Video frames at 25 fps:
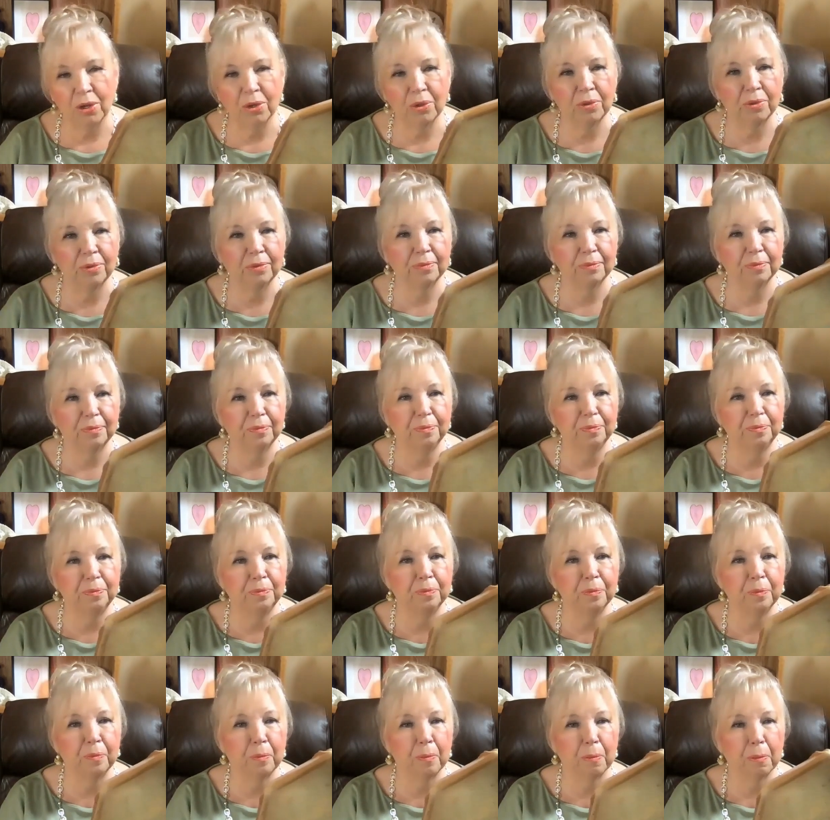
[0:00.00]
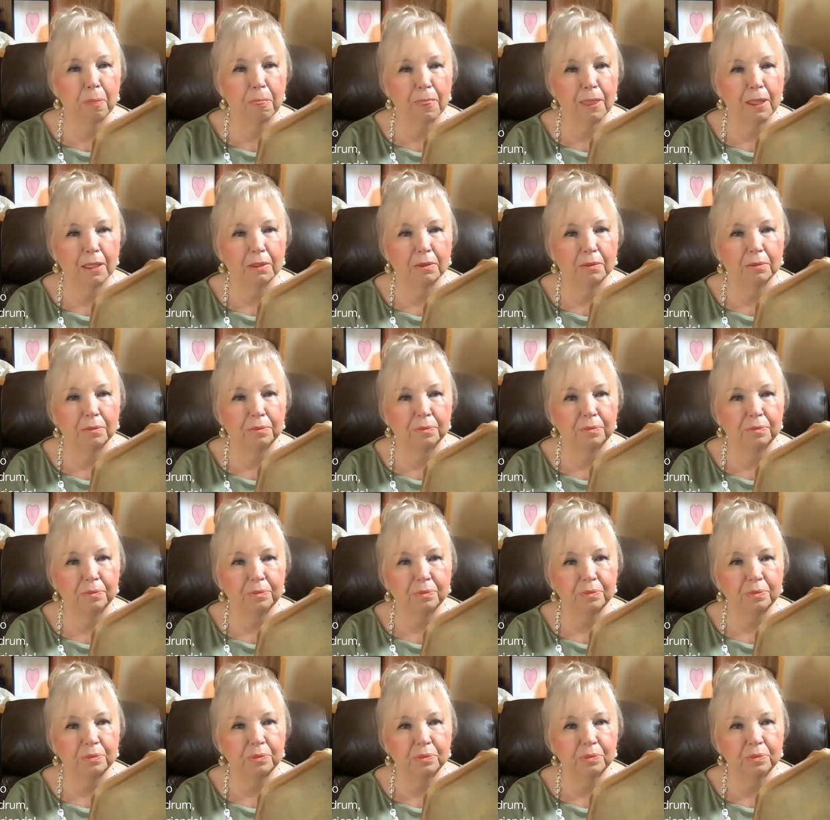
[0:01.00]

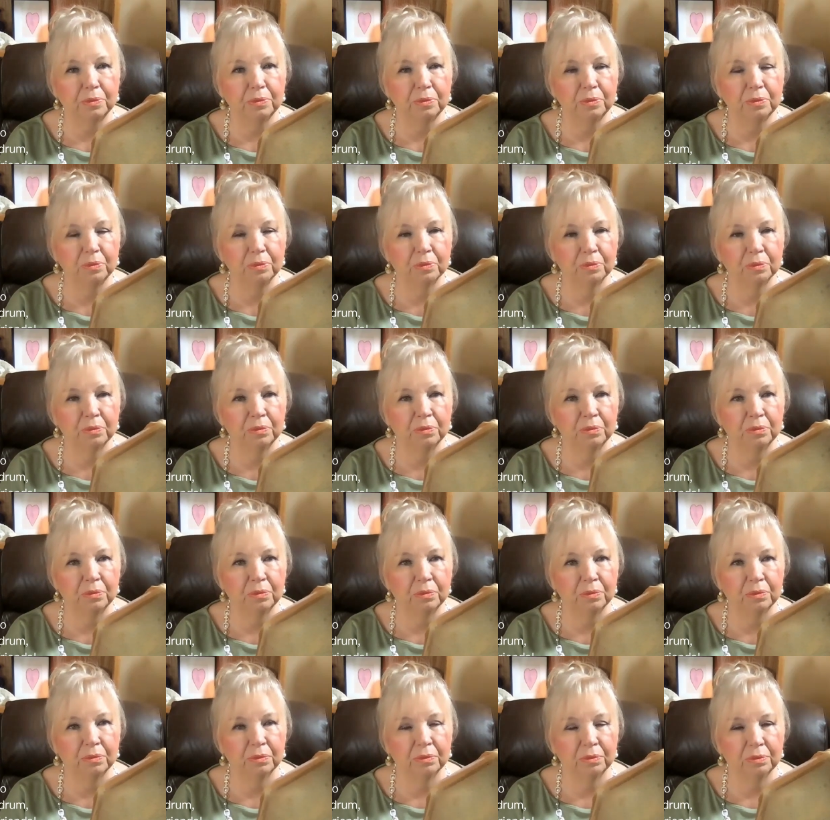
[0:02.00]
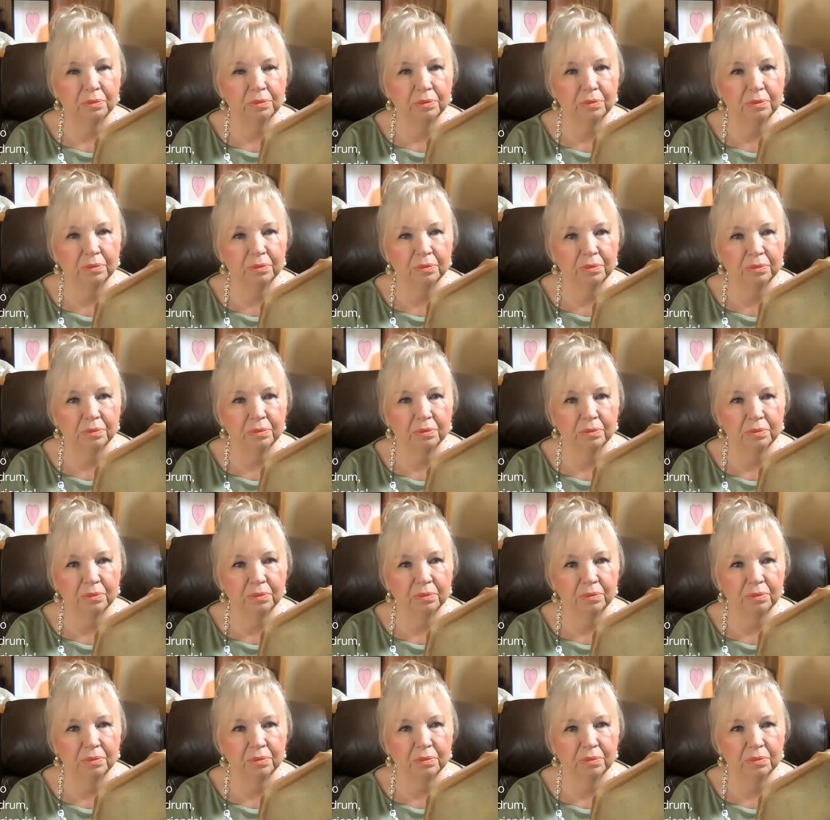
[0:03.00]

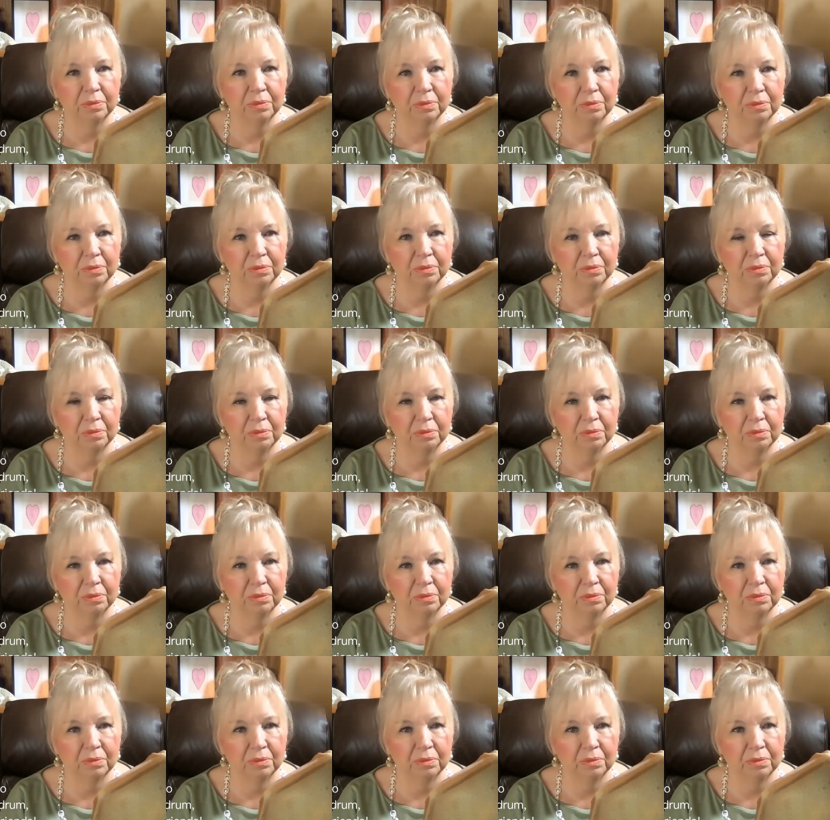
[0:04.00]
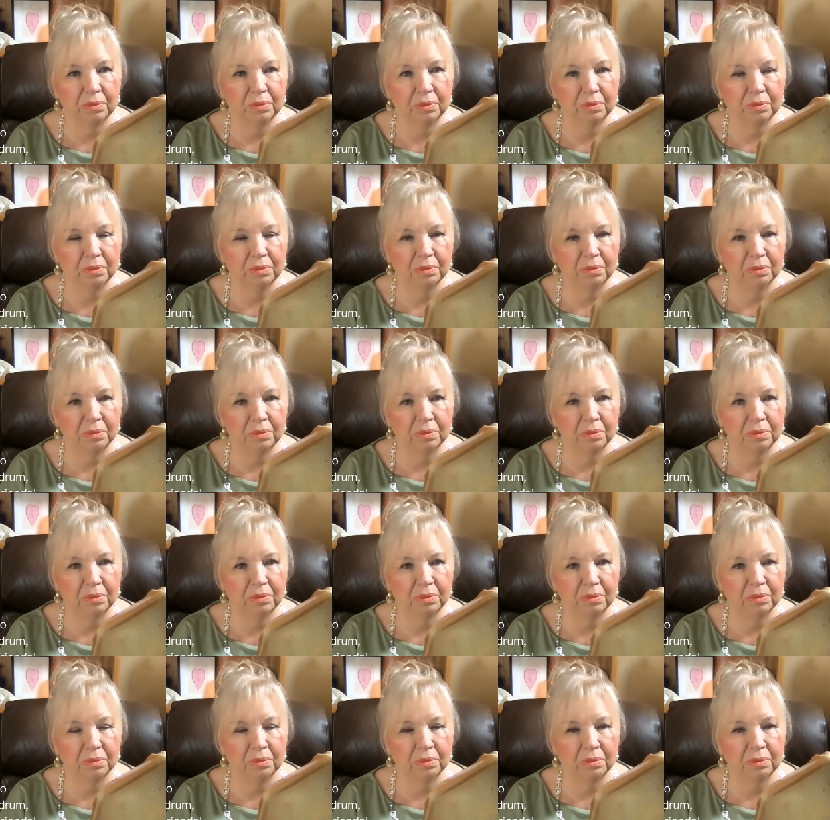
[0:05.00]

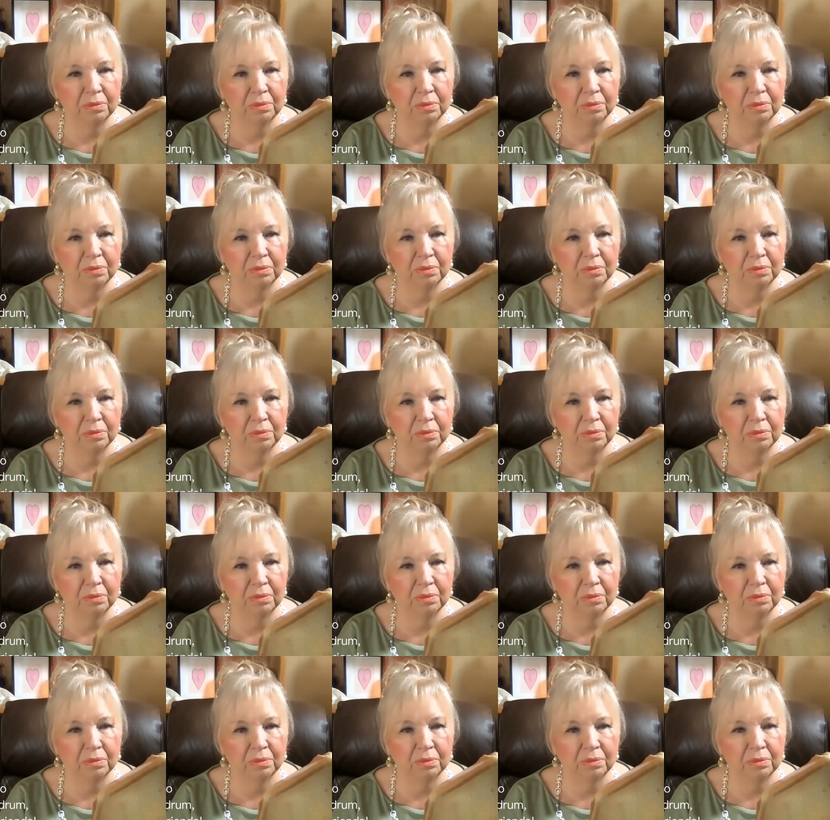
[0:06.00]
(silence)